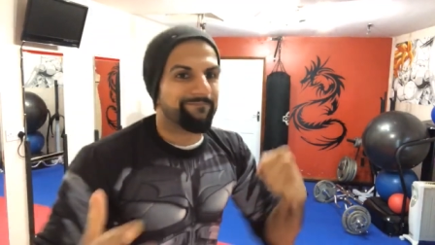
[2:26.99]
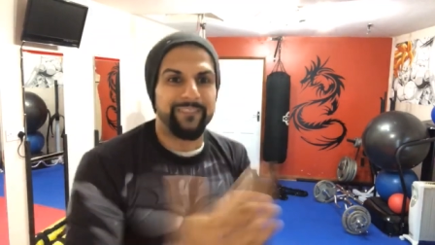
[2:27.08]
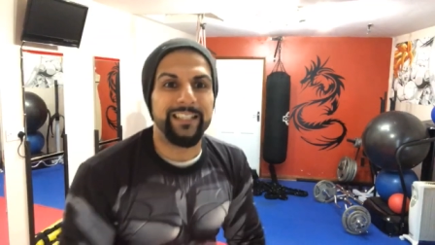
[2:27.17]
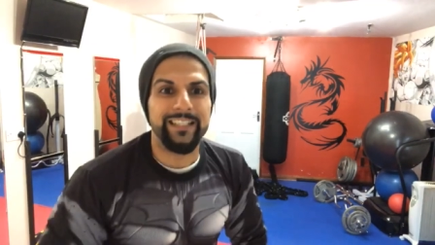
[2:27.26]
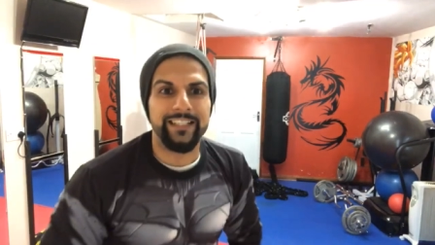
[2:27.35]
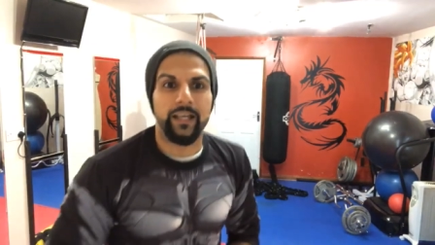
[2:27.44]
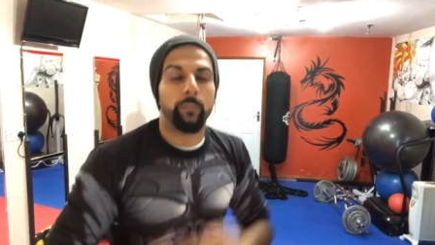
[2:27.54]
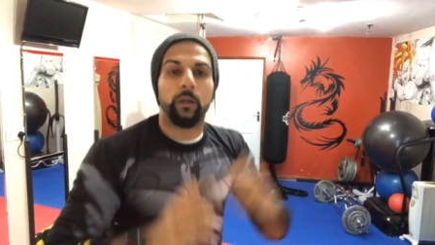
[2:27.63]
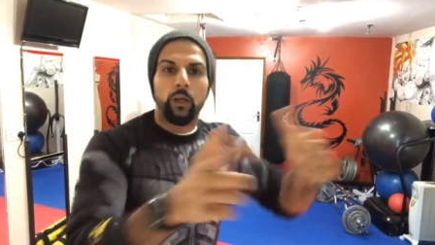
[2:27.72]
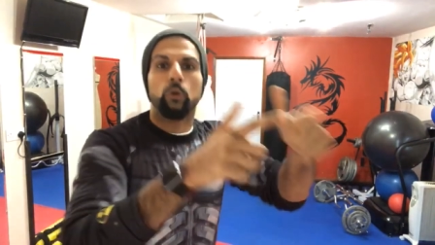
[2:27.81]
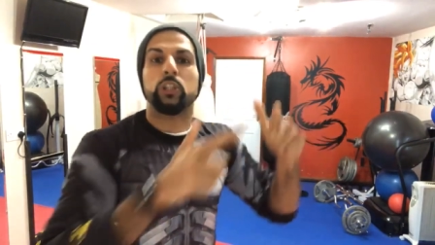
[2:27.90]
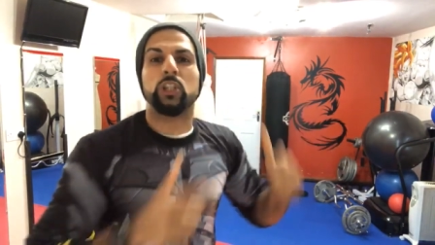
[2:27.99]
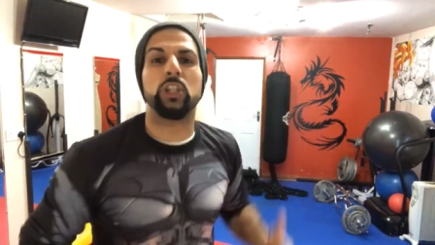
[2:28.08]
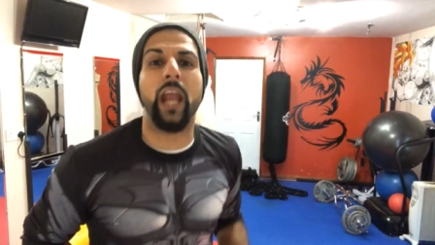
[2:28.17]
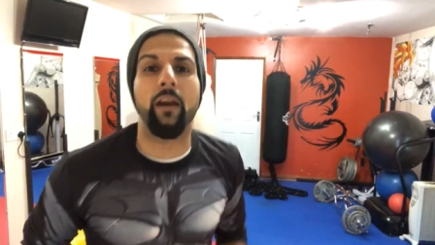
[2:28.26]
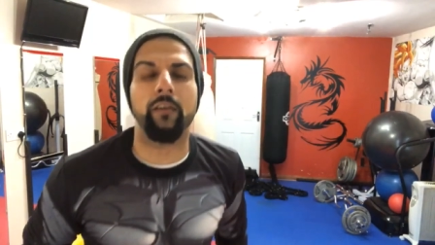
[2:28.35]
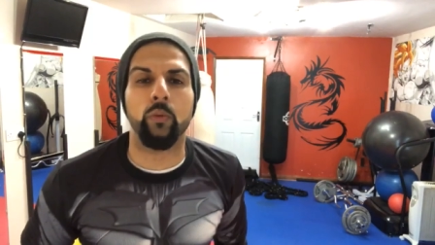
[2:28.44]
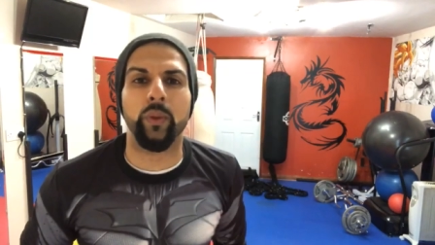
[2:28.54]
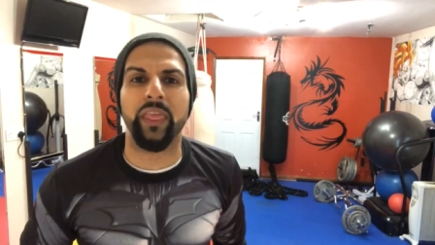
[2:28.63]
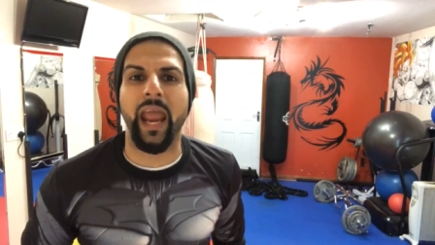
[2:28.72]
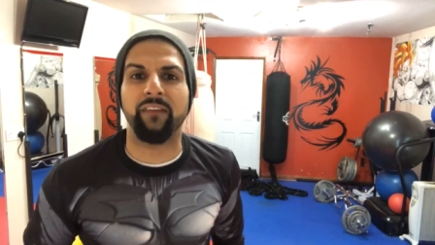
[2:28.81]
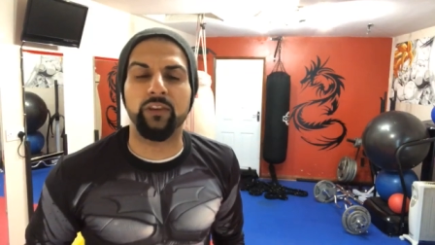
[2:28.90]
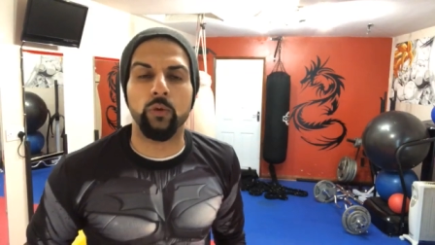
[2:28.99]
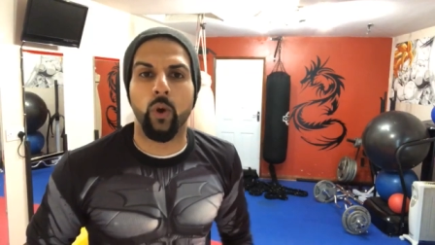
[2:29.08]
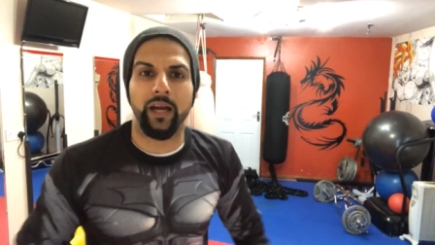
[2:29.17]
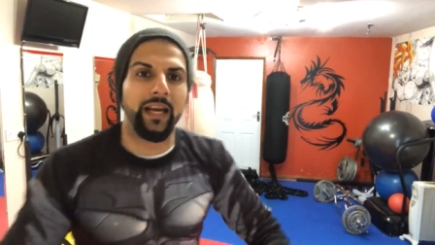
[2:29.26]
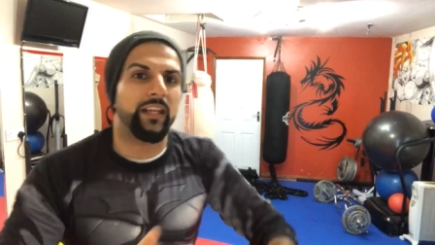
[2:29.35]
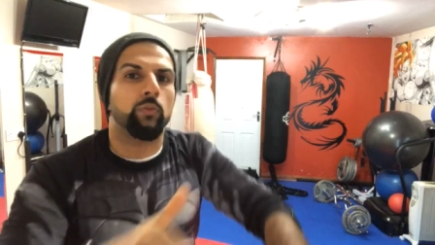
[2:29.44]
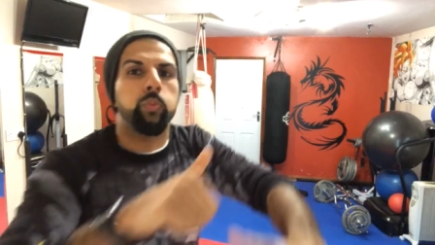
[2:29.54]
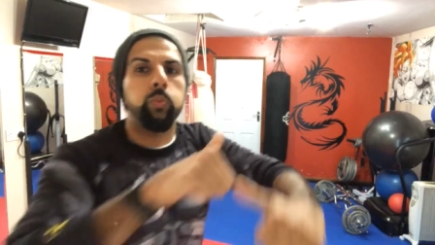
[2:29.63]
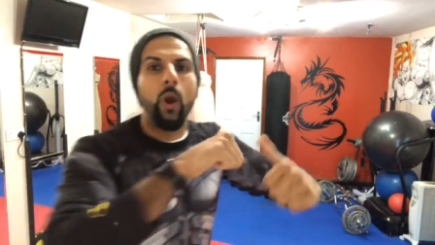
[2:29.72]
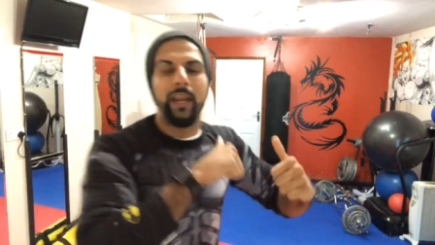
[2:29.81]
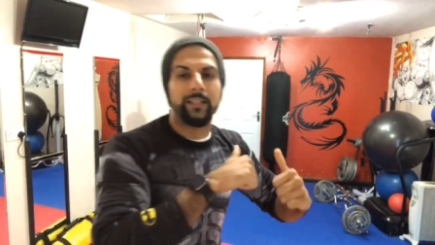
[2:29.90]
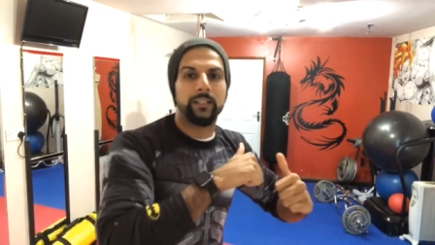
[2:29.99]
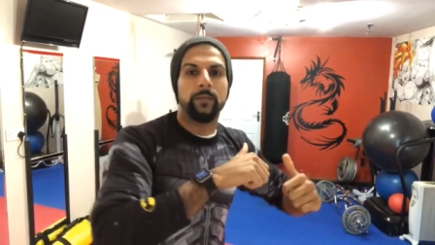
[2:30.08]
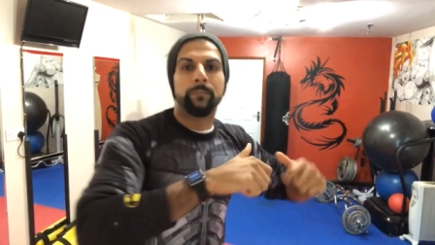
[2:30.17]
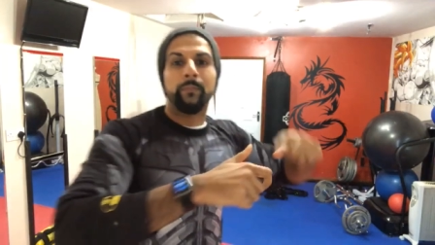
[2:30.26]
Oh, I'm gonna go share it with everyone. And he went,